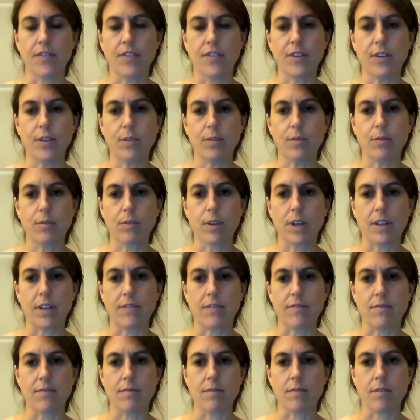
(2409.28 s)
a few kind
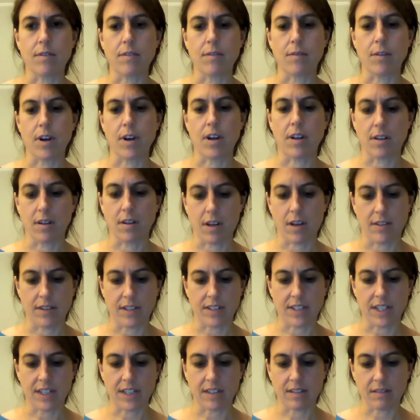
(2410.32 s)
of uh, on the
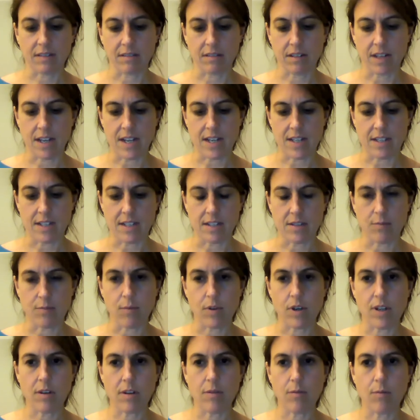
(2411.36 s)
technical end,
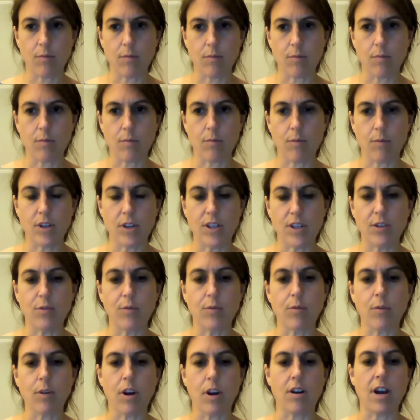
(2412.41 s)
what when
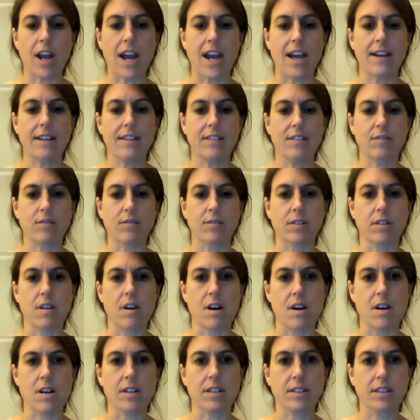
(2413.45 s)
you are adding those
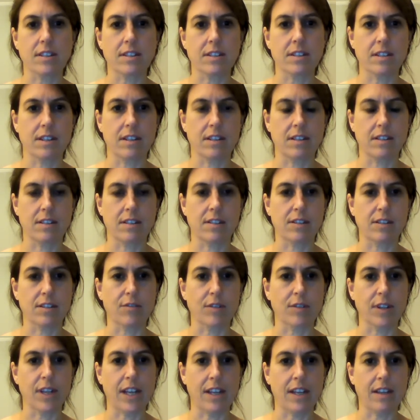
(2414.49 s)
logs to
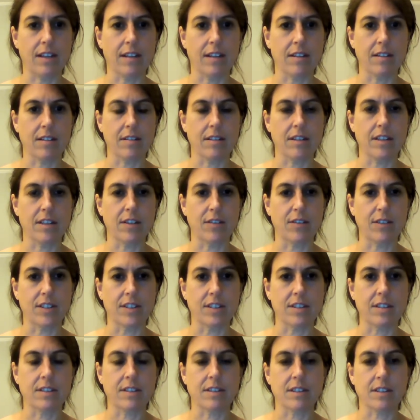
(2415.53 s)
create, you know,
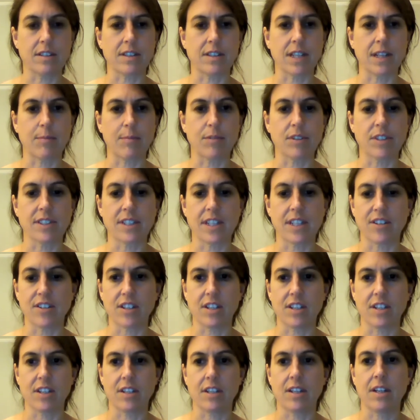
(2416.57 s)
this this
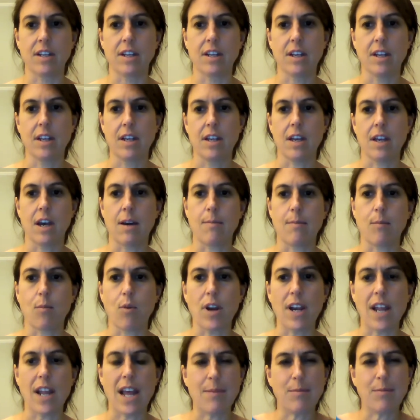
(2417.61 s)
stabilization, um,
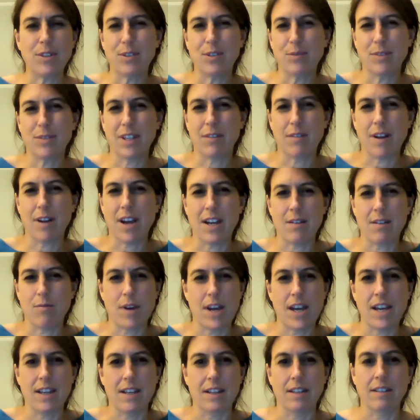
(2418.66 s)
what happens when they rot
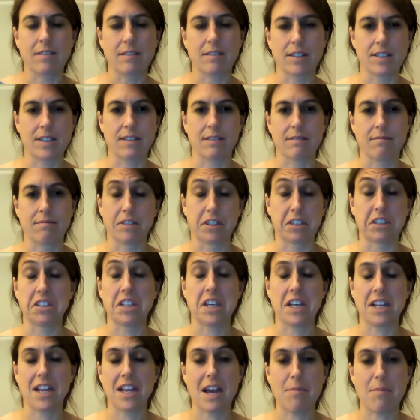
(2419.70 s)
away? Does does
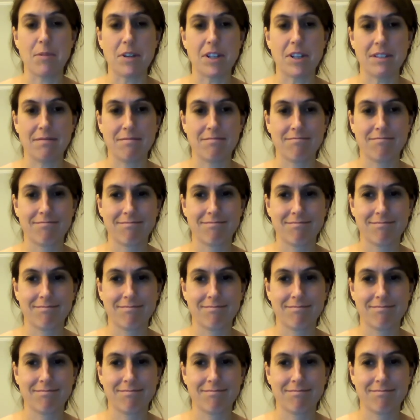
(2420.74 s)
that happen?